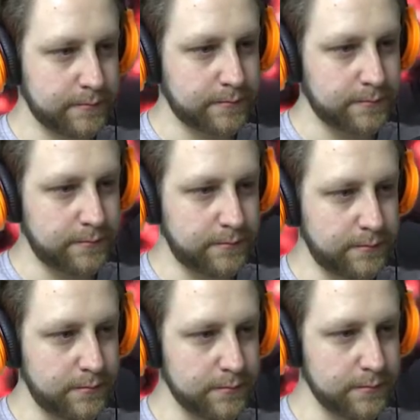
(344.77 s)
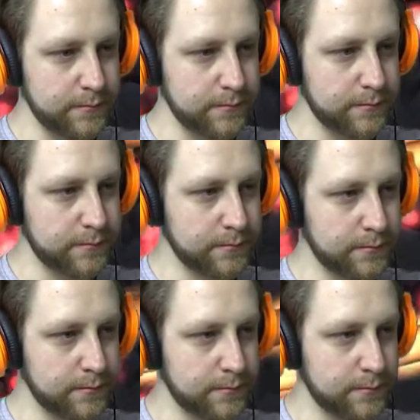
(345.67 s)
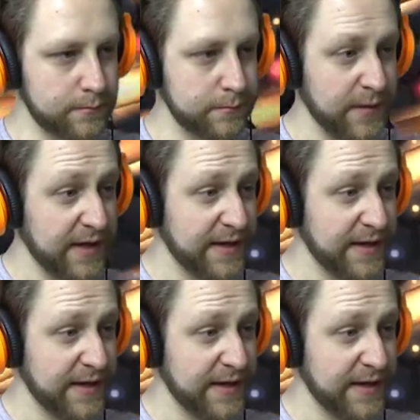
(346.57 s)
Nobody speaks.